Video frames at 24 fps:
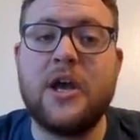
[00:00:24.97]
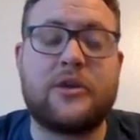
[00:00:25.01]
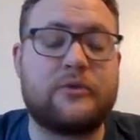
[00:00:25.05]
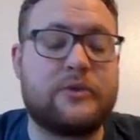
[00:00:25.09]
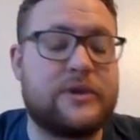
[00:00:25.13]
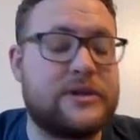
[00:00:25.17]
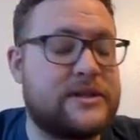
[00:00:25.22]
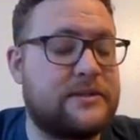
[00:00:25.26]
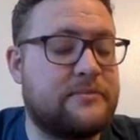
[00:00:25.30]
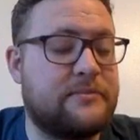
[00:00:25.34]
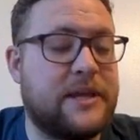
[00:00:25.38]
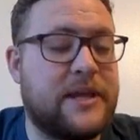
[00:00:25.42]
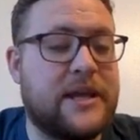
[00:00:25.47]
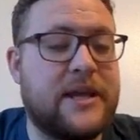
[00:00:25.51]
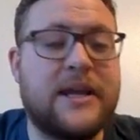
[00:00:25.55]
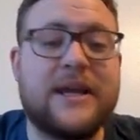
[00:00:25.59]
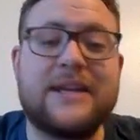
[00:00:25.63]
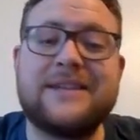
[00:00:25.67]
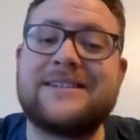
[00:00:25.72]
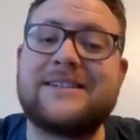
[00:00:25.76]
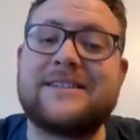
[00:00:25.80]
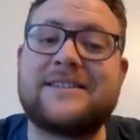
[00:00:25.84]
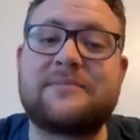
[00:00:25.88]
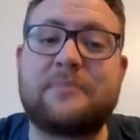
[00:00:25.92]
The reason being
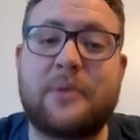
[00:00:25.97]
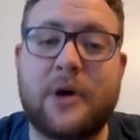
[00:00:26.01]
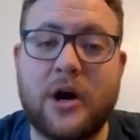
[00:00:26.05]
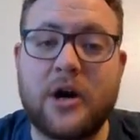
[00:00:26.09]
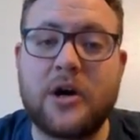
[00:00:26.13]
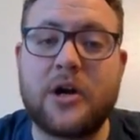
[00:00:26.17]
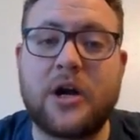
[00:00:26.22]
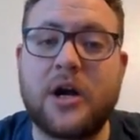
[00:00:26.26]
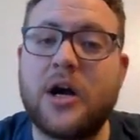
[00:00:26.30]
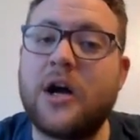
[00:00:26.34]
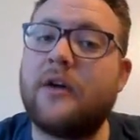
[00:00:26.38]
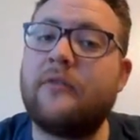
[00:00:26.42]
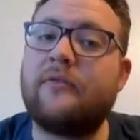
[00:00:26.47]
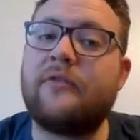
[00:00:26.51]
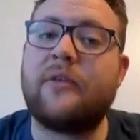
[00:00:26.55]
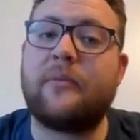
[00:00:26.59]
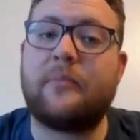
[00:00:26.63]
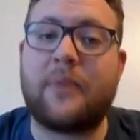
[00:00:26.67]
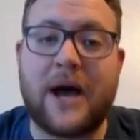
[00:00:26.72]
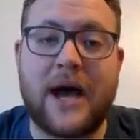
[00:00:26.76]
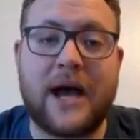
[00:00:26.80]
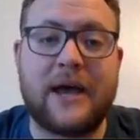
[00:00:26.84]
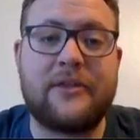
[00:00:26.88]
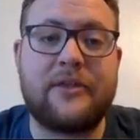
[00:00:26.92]
is it's part of the
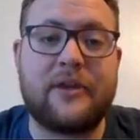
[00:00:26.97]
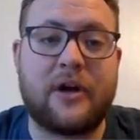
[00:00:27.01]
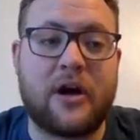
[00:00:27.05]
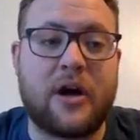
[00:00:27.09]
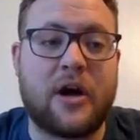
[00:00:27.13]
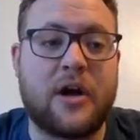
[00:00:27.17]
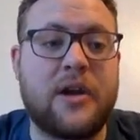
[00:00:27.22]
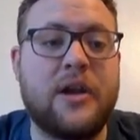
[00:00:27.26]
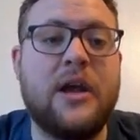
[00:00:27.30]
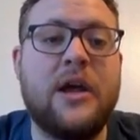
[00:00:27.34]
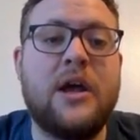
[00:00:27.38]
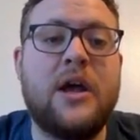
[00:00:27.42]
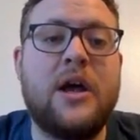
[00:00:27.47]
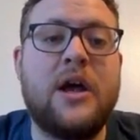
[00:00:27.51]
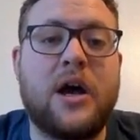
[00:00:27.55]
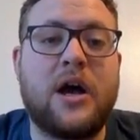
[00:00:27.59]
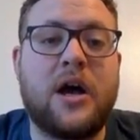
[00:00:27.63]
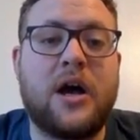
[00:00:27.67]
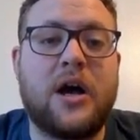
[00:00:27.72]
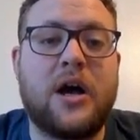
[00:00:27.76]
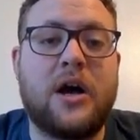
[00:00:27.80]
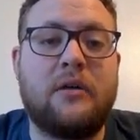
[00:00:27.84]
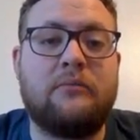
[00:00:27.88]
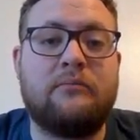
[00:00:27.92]
Python
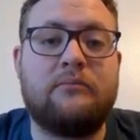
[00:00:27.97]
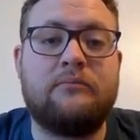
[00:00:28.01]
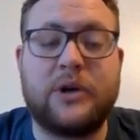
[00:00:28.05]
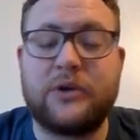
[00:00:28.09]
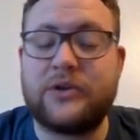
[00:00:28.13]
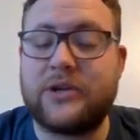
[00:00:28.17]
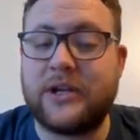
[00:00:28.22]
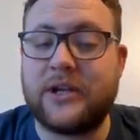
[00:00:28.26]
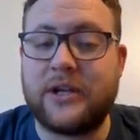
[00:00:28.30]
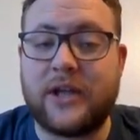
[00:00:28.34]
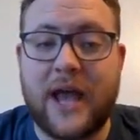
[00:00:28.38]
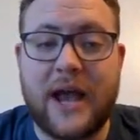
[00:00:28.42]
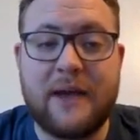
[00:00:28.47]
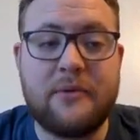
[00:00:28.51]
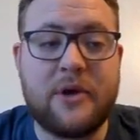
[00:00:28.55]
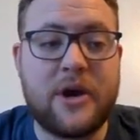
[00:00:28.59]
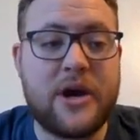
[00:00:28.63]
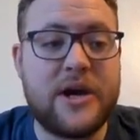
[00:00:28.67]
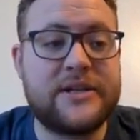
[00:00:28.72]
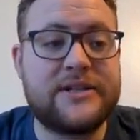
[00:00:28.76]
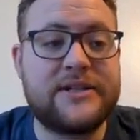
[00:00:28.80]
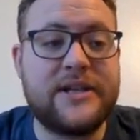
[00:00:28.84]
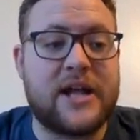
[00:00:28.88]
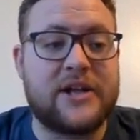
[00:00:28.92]
built-in
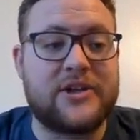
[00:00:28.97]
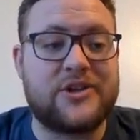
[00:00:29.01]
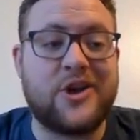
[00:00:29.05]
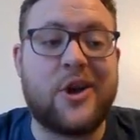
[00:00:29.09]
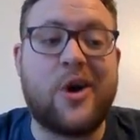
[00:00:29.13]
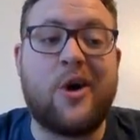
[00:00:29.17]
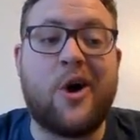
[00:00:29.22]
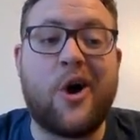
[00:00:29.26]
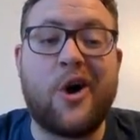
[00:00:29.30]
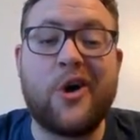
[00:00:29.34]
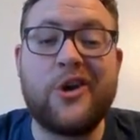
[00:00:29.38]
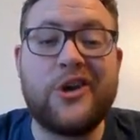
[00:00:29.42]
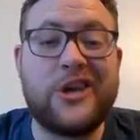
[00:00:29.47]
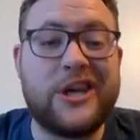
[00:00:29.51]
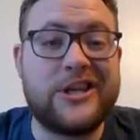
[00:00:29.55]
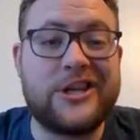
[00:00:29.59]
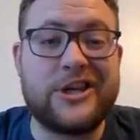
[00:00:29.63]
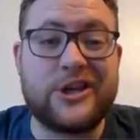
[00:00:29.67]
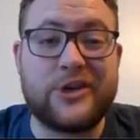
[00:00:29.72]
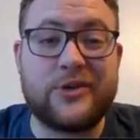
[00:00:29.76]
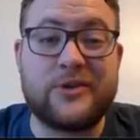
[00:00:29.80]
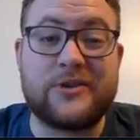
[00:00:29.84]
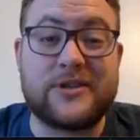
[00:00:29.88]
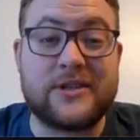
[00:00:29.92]
libraries, and so all you need to
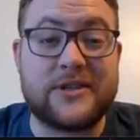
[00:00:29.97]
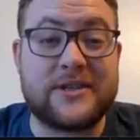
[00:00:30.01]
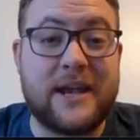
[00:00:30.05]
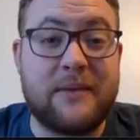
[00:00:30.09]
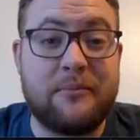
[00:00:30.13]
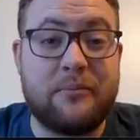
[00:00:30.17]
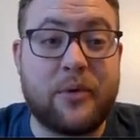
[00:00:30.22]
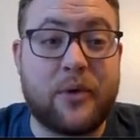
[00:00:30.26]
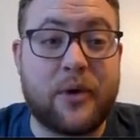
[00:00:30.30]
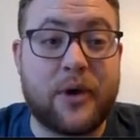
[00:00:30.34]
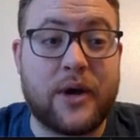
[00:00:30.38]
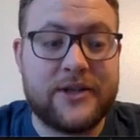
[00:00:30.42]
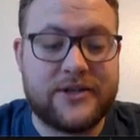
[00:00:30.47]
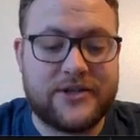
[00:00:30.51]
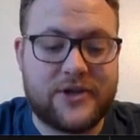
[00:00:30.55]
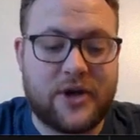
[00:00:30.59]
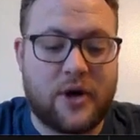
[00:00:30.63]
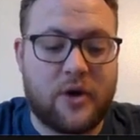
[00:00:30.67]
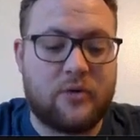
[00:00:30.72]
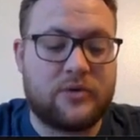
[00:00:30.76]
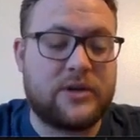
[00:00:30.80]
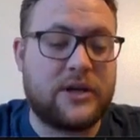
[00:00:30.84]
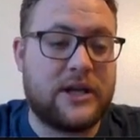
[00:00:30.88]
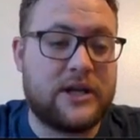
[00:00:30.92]
do is just import it.
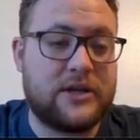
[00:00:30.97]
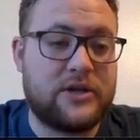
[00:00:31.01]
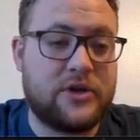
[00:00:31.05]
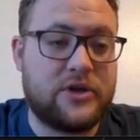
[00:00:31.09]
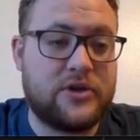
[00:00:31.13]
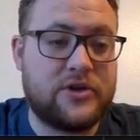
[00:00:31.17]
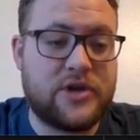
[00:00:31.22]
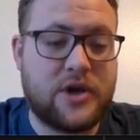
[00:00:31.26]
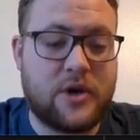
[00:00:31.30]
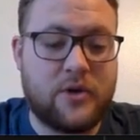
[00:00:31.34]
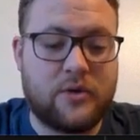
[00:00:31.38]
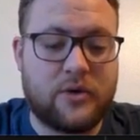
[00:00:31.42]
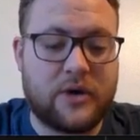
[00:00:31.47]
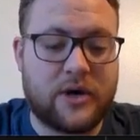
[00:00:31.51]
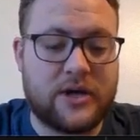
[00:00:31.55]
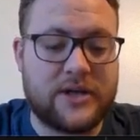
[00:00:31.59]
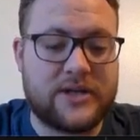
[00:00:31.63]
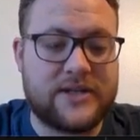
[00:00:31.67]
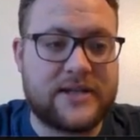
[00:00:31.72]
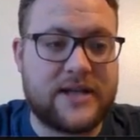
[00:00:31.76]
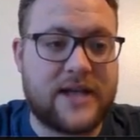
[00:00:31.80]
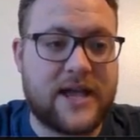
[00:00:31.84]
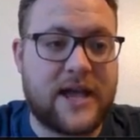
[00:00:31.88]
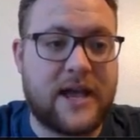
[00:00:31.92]
So to do so, we're going to
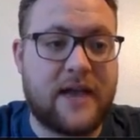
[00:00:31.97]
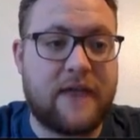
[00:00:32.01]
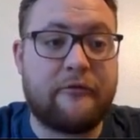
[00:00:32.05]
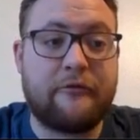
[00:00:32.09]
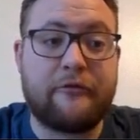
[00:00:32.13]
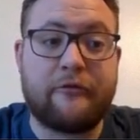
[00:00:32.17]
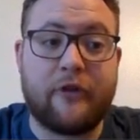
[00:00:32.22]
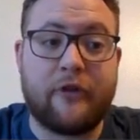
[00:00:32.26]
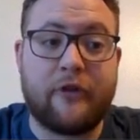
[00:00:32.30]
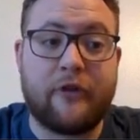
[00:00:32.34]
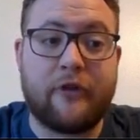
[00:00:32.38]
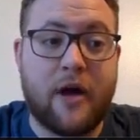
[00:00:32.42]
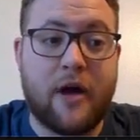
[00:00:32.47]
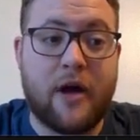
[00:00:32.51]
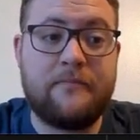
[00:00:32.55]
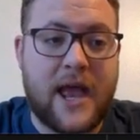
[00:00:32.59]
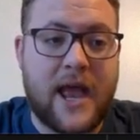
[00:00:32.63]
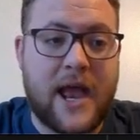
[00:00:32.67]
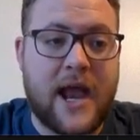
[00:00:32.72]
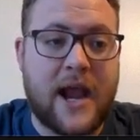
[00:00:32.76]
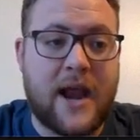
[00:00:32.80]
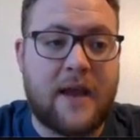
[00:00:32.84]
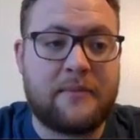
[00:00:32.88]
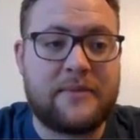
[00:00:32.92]
say from,
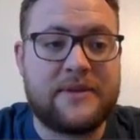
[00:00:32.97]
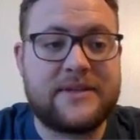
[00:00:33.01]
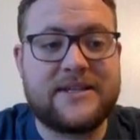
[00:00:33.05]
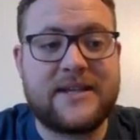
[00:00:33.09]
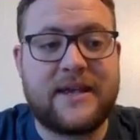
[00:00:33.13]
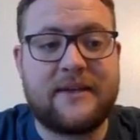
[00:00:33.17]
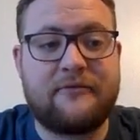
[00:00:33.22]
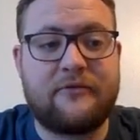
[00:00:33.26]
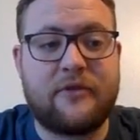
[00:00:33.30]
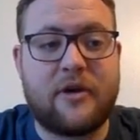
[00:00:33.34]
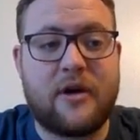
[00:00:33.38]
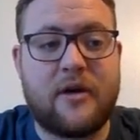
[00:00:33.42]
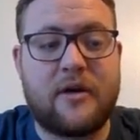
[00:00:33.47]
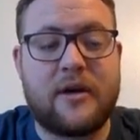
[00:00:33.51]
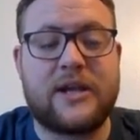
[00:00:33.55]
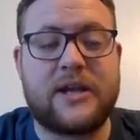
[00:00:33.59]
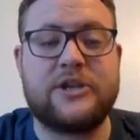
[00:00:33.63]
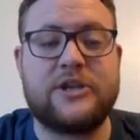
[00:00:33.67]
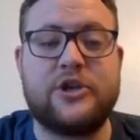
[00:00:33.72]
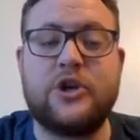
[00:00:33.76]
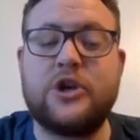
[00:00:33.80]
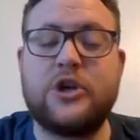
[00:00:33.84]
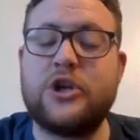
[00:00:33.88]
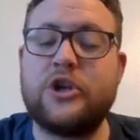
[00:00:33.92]
and I'm going to say from,
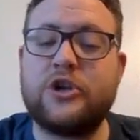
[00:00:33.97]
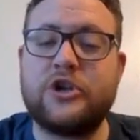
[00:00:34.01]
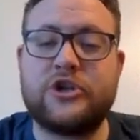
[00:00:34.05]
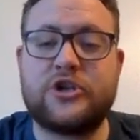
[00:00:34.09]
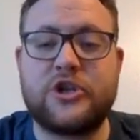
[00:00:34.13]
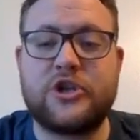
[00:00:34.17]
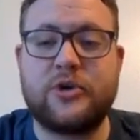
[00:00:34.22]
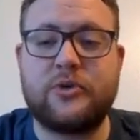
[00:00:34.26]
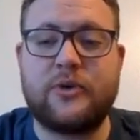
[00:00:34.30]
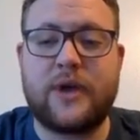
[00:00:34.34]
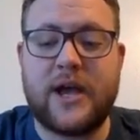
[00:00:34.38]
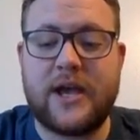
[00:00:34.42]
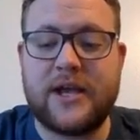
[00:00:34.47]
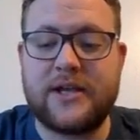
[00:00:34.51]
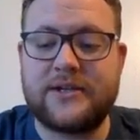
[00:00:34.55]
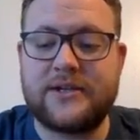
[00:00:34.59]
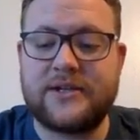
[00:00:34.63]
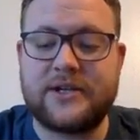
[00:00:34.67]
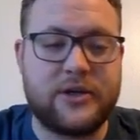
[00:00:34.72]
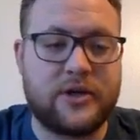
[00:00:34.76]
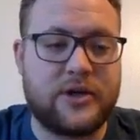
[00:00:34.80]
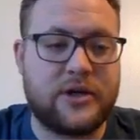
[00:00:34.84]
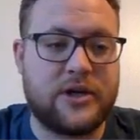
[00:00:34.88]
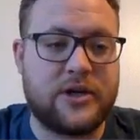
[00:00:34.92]
because you can do this two
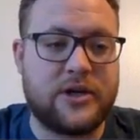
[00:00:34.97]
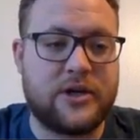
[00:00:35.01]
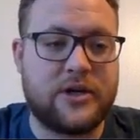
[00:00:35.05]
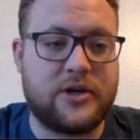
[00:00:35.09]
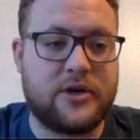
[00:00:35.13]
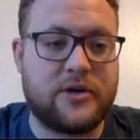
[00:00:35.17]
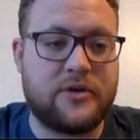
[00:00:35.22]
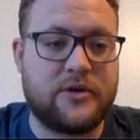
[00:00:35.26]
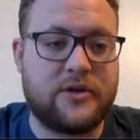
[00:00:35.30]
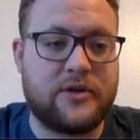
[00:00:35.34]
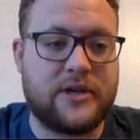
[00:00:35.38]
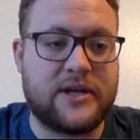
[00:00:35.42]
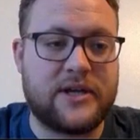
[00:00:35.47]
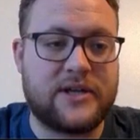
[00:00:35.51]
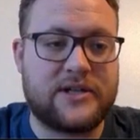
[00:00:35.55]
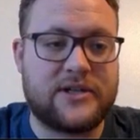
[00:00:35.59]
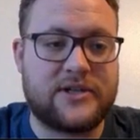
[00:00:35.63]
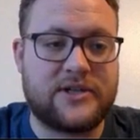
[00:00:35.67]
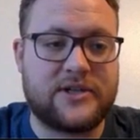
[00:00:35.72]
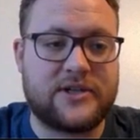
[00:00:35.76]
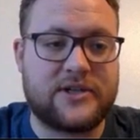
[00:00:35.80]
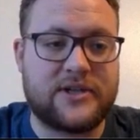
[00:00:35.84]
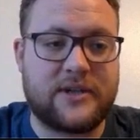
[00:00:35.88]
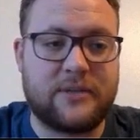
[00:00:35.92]
ways. You can do this,
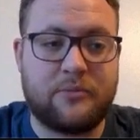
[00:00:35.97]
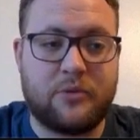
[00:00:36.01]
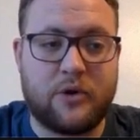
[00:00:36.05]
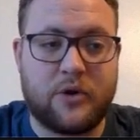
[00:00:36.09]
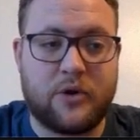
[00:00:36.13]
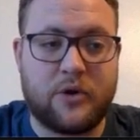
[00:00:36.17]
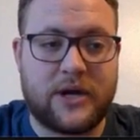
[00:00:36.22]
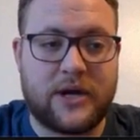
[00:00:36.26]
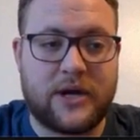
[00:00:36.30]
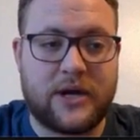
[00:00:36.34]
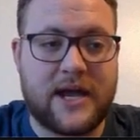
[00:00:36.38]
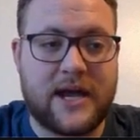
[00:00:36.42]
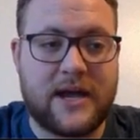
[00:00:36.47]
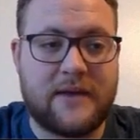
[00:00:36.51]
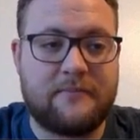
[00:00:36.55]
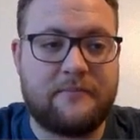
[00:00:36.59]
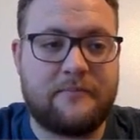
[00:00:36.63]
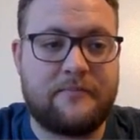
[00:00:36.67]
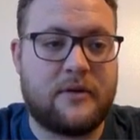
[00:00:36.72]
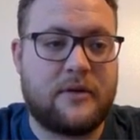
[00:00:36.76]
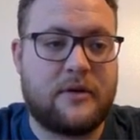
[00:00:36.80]
just import datetime,